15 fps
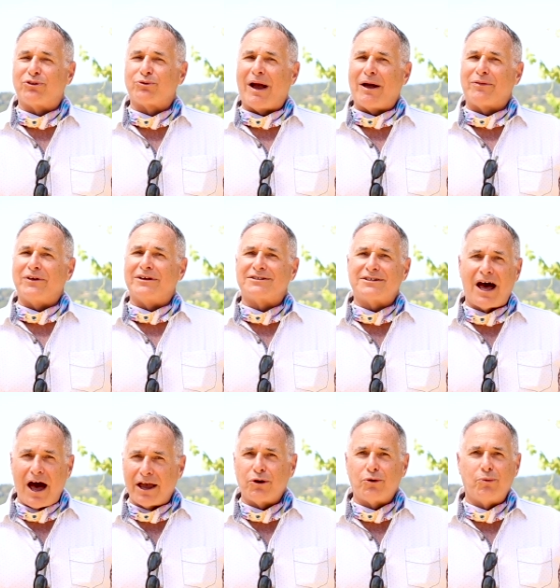throughout the
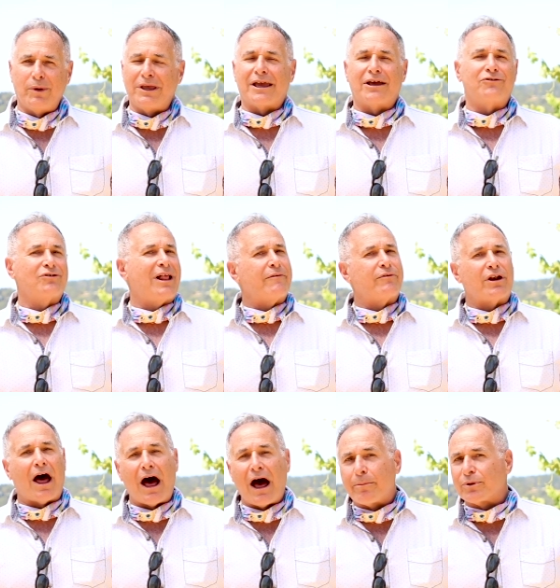entire weekend, you'll have an
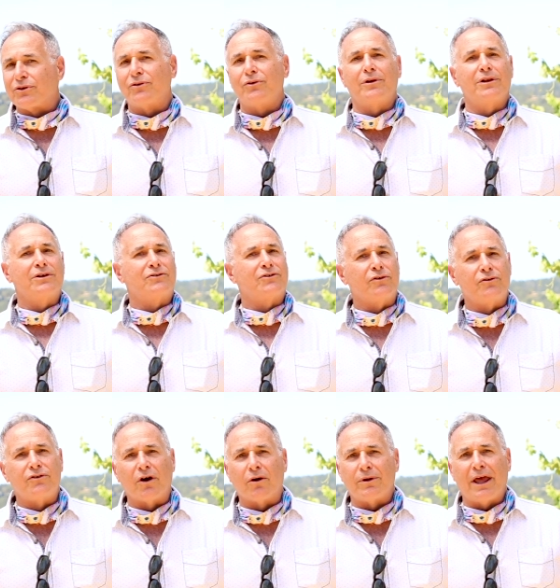opportunity
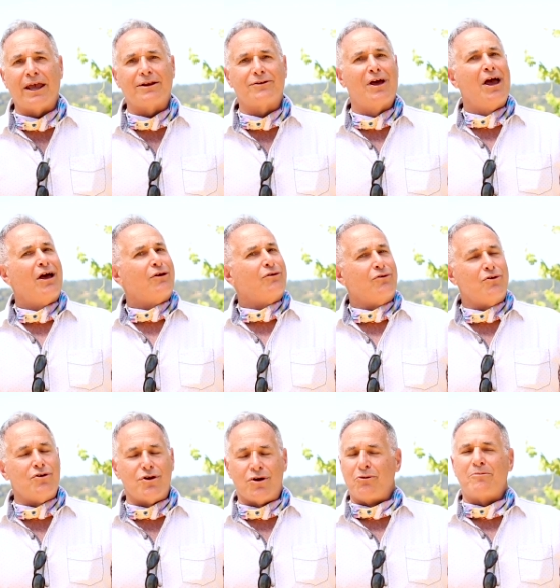to donate.
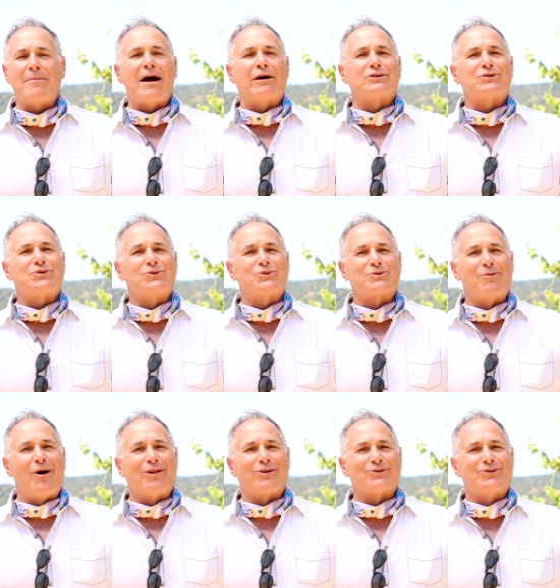No amount is too
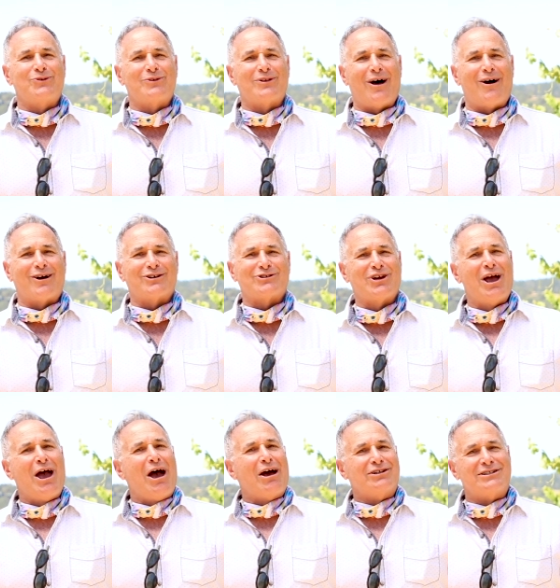small or too large.
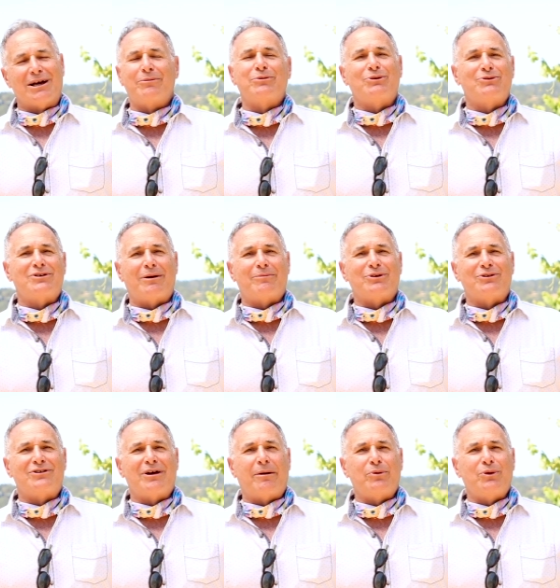
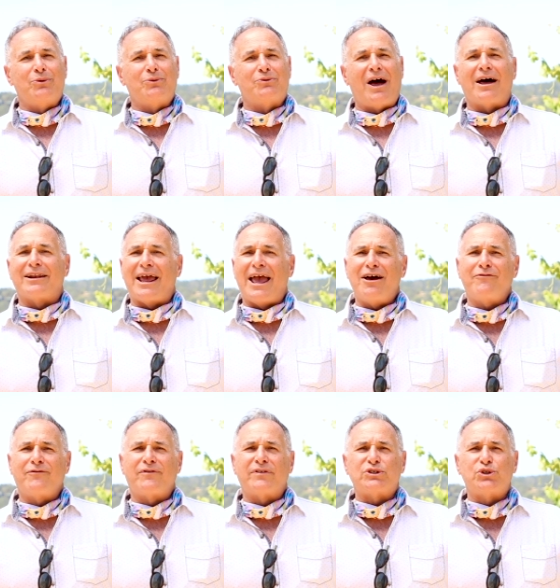
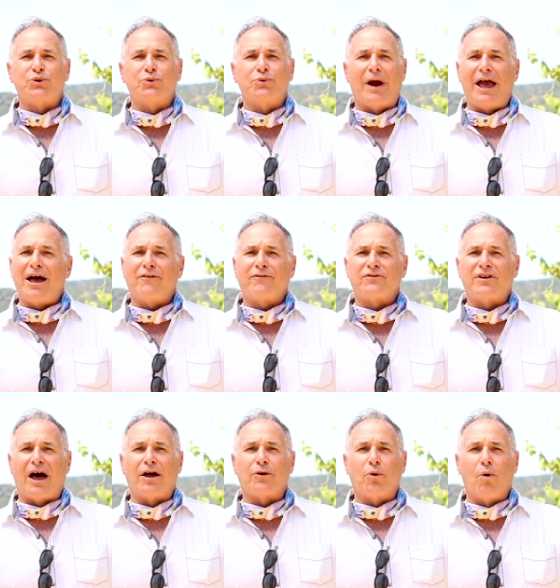
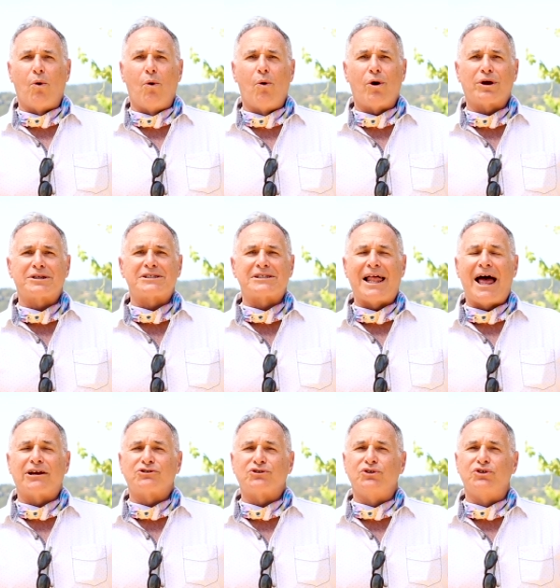
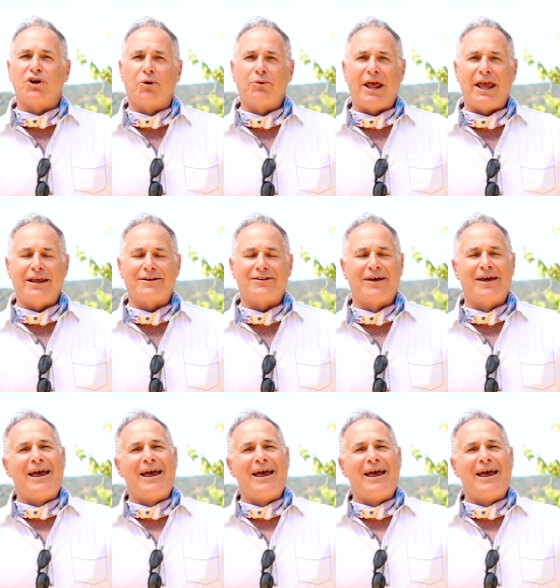www.f2f.org/slash/donate